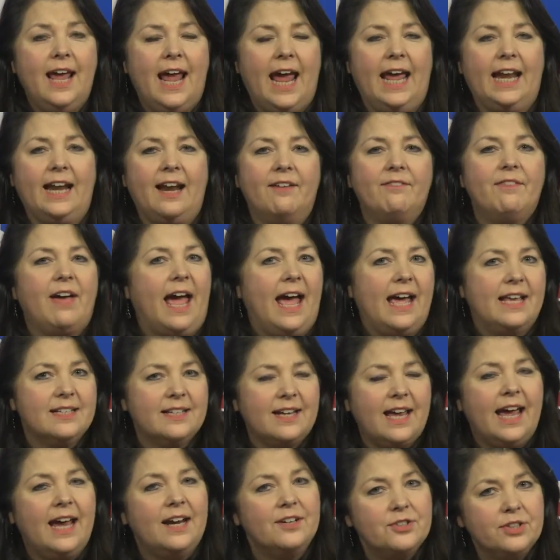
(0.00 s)
And I've asked
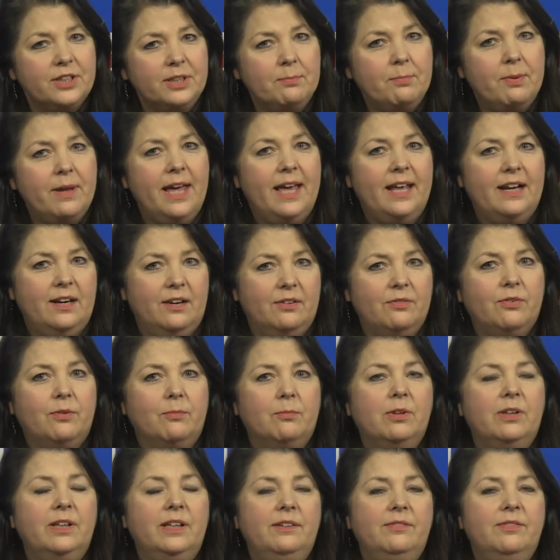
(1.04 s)
Ashley Pettit from
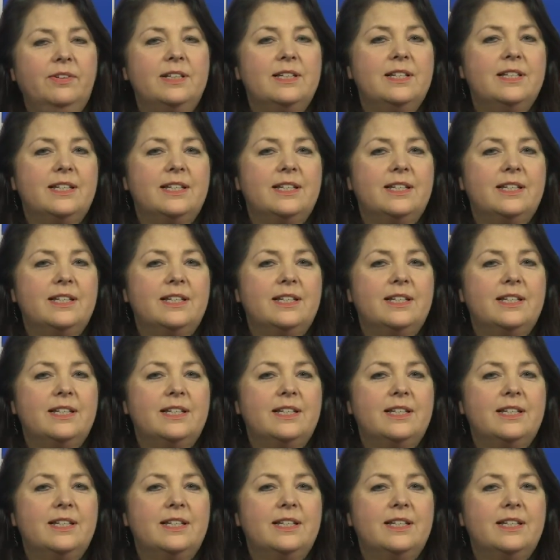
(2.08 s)
Cleveland